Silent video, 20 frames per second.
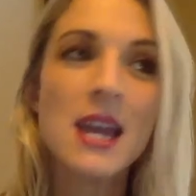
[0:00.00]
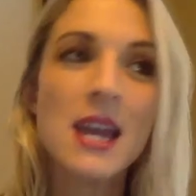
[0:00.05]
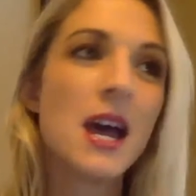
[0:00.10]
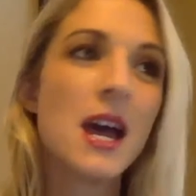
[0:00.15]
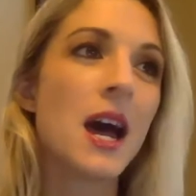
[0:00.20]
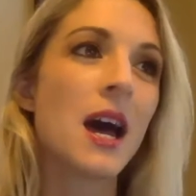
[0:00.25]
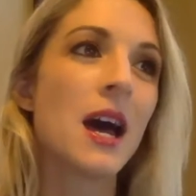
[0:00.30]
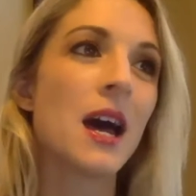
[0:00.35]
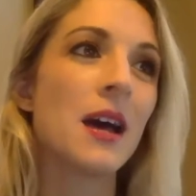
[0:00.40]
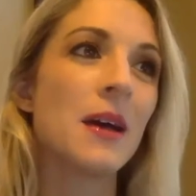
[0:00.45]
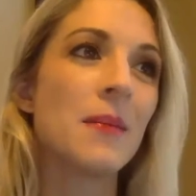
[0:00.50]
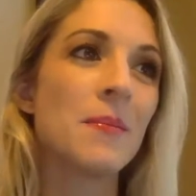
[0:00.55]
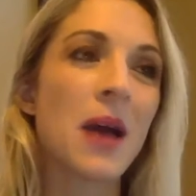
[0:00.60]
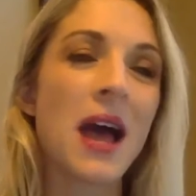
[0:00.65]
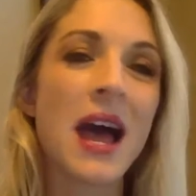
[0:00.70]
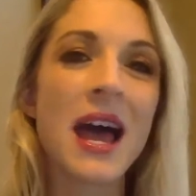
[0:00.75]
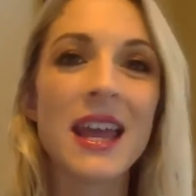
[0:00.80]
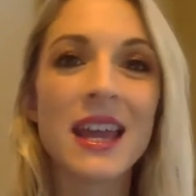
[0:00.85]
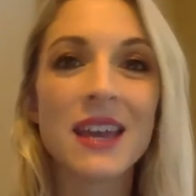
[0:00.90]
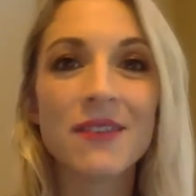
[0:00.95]
I
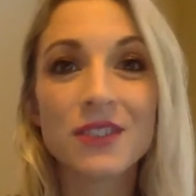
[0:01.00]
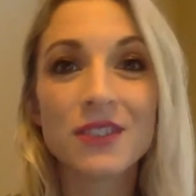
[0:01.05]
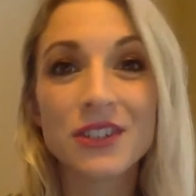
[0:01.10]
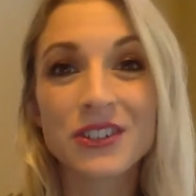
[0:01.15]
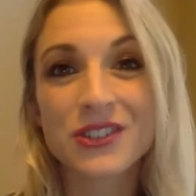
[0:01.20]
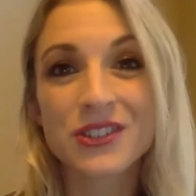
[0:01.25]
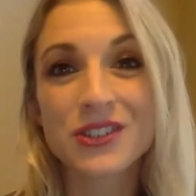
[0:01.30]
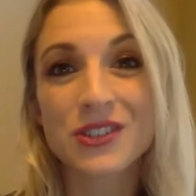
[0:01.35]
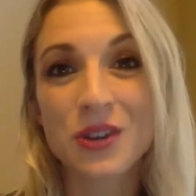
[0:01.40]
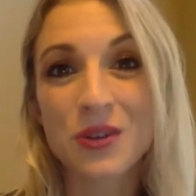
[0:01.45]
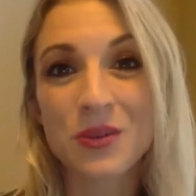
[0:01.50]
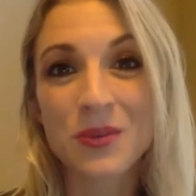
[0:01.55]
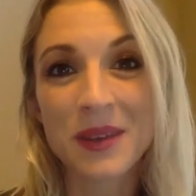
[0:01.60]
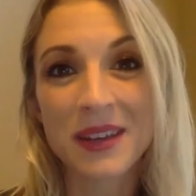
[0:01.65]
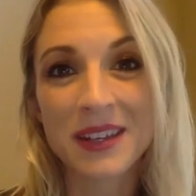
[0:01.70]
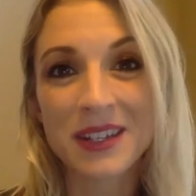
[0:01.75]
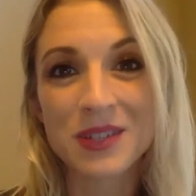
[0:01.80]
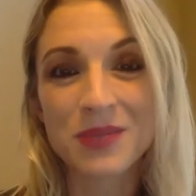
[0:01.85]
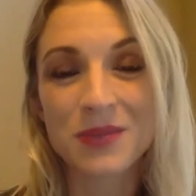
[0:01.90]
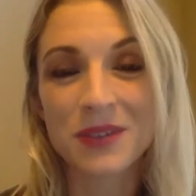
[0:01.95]
have learned so much
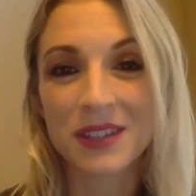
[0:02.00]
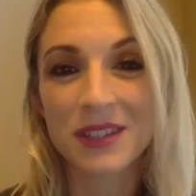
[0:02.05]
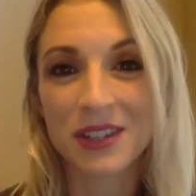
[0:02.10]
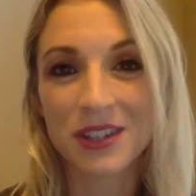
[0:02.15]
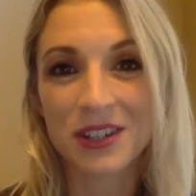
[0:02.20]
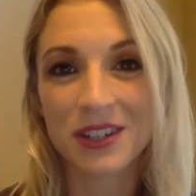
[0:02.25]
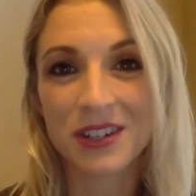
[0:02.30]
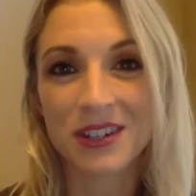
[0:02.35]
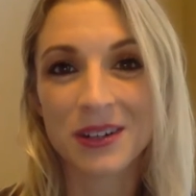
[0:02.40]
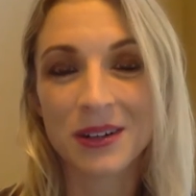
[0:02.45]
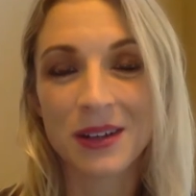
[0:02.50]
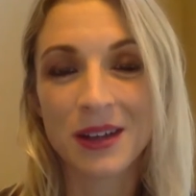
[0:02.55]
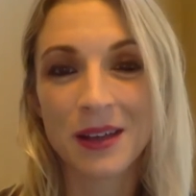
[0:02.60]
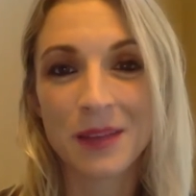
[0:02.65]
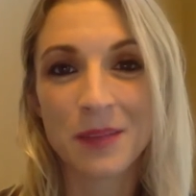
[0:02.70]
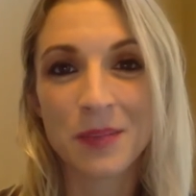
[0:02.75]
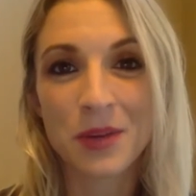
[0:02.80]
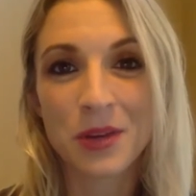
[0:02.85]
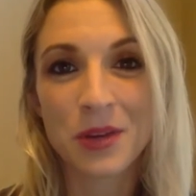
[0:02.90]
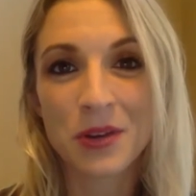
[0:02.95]
with her
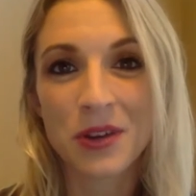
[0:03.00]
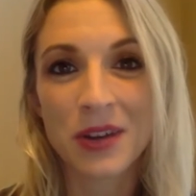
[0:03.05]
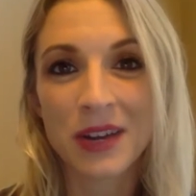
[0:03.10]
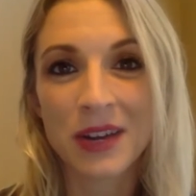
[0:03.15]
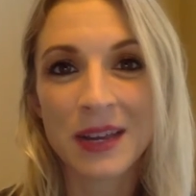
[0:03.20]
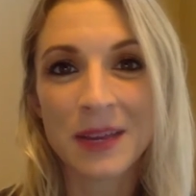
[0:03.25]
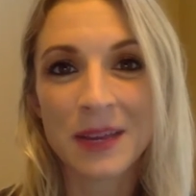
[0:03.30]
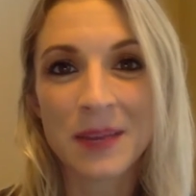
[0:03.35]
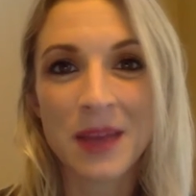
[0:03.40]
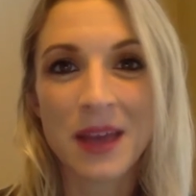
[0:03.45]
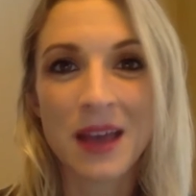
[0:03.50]
program